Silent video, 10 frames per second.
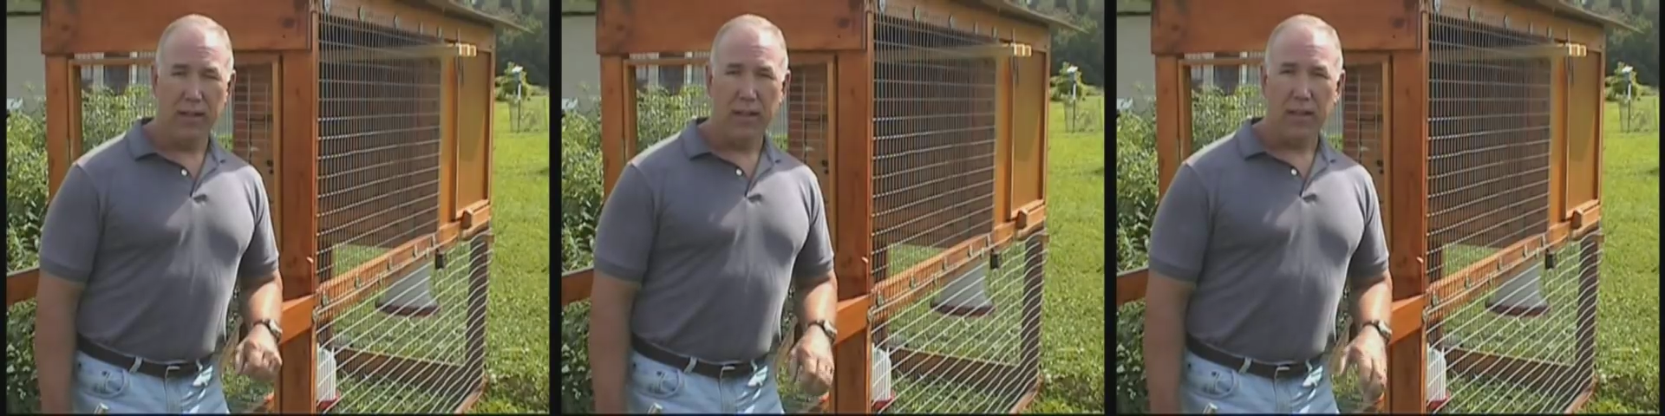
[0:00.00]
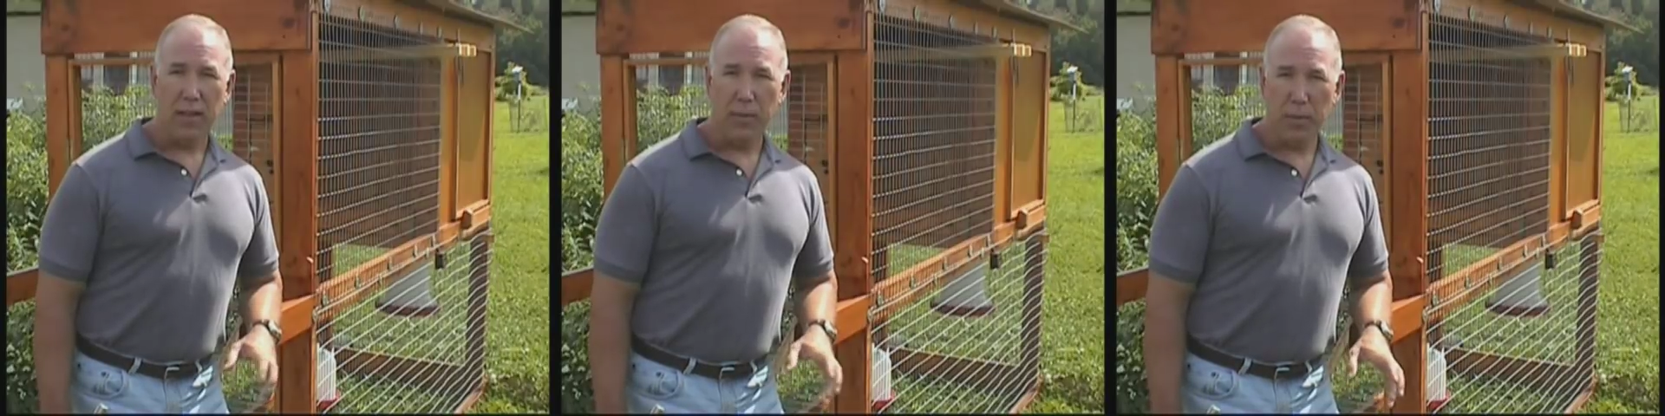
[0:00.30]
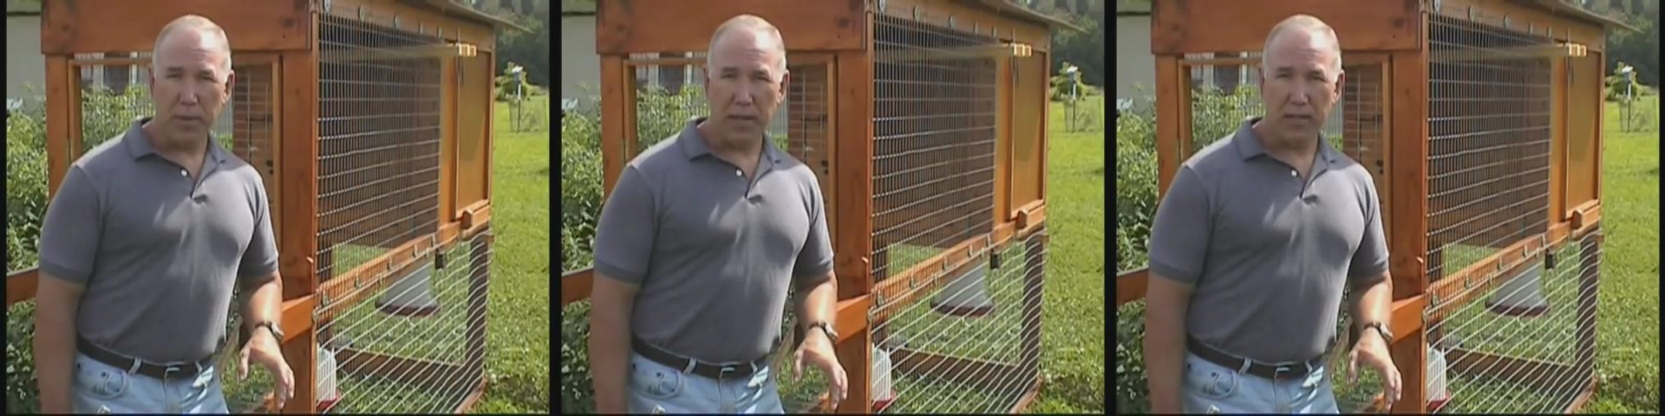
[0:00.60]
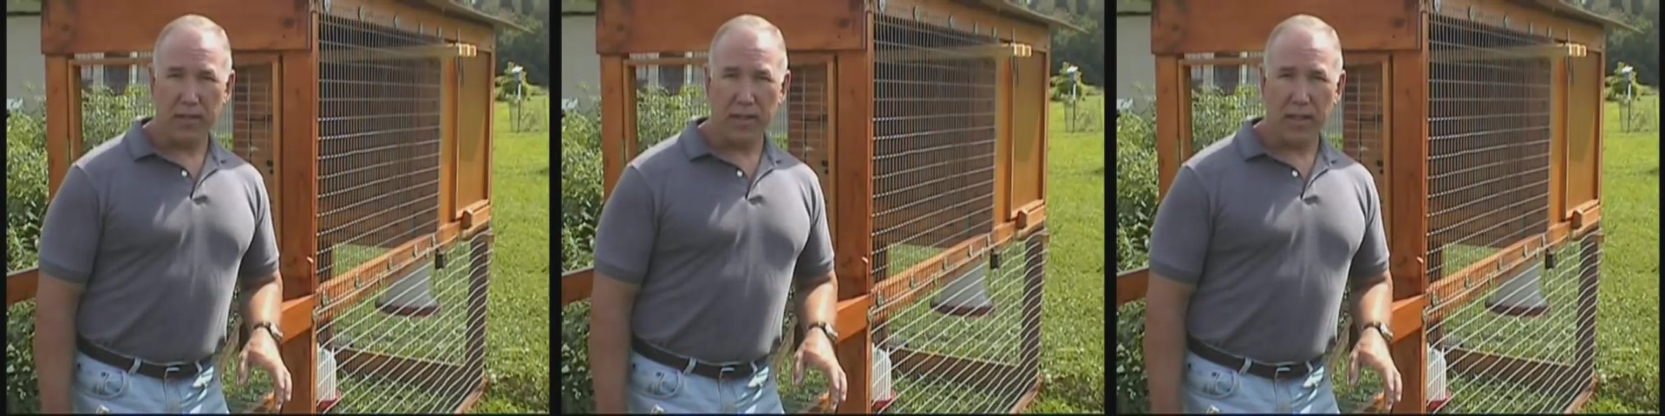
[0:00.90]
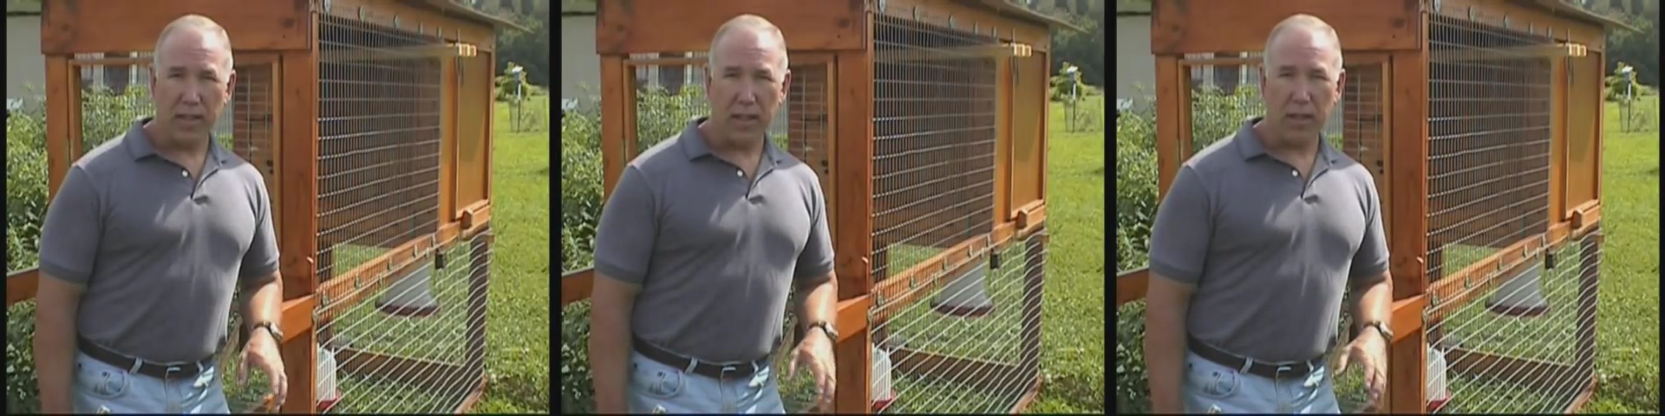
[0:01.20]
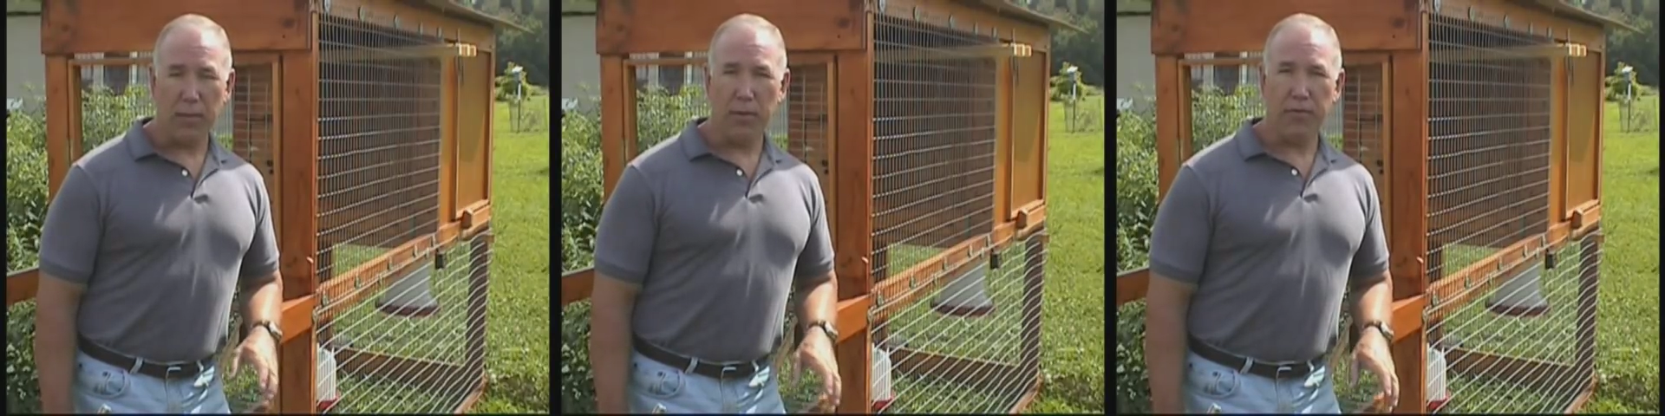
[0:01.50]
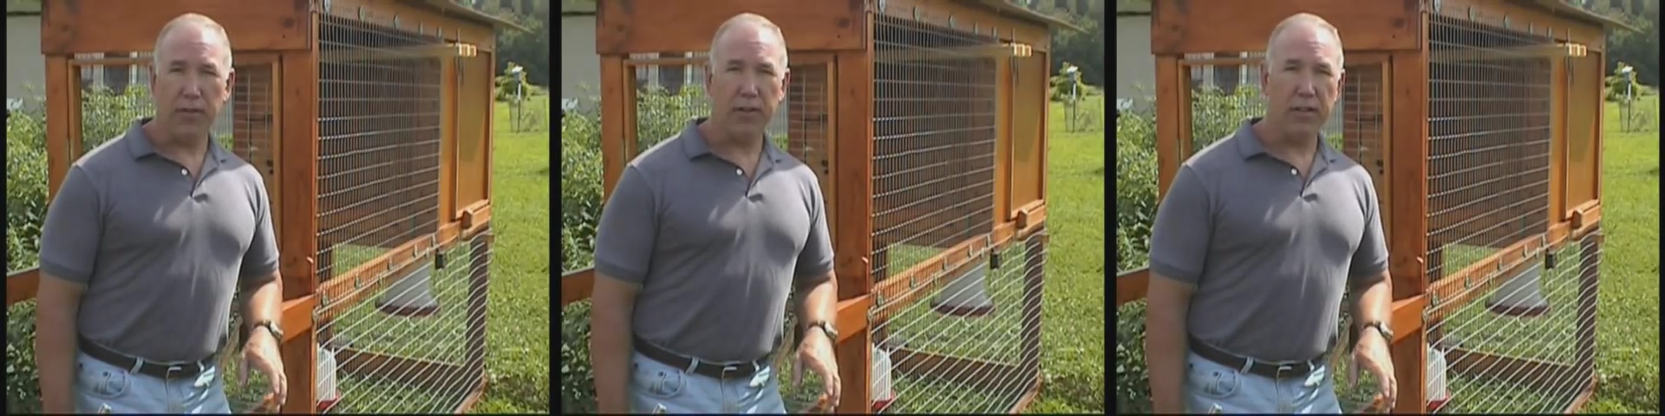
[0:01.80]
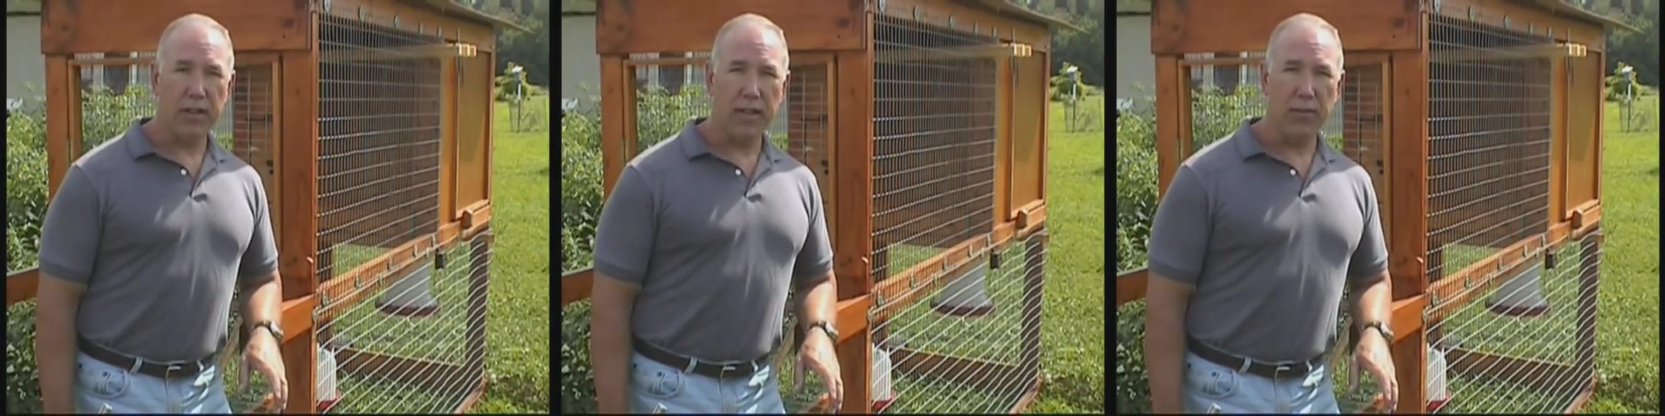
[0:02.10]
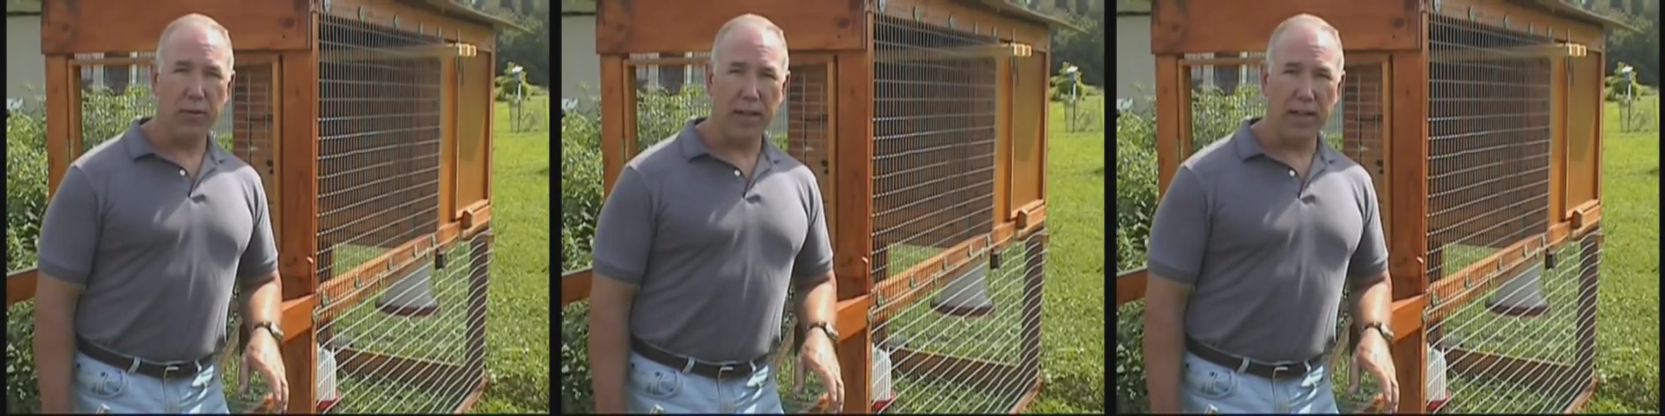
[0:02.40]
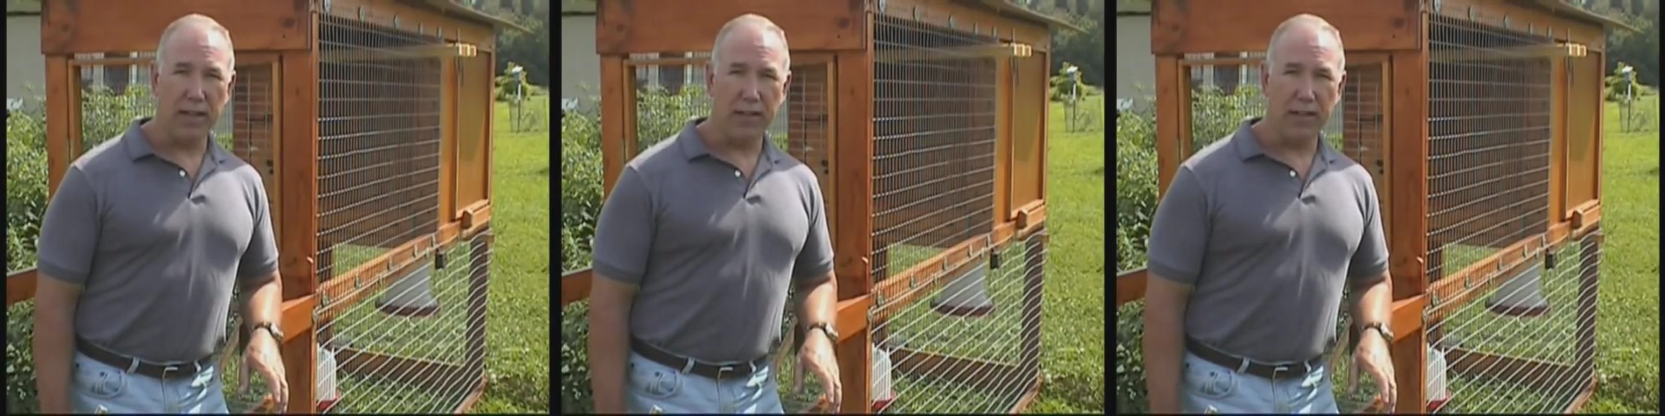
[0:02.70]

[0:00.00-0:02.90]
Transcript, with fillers: Keep it basic and keep it fairly lightweight.